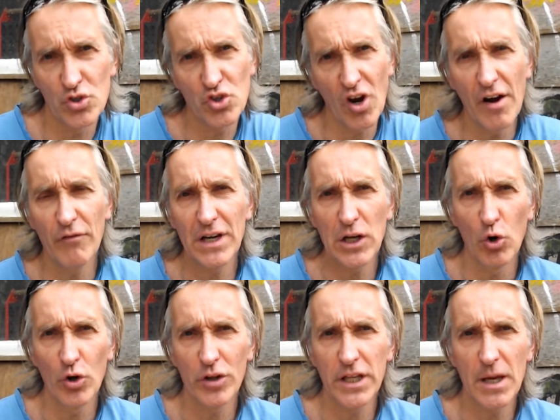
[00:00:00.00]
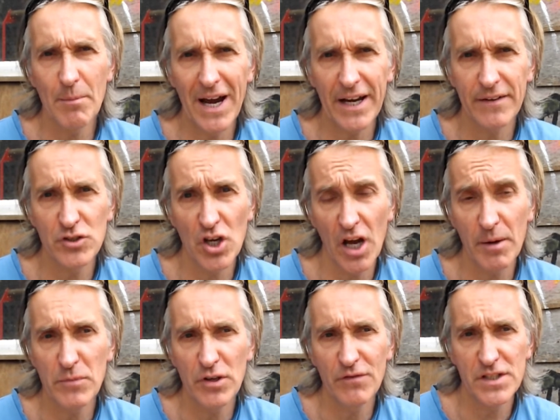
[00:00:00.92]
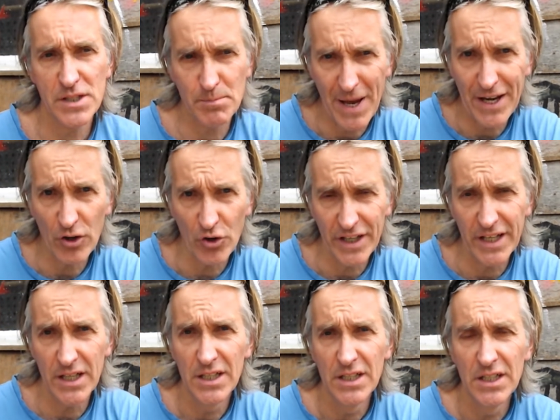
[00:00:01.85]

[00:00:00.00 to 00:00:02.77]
Try and record the amount of time you've spent on it.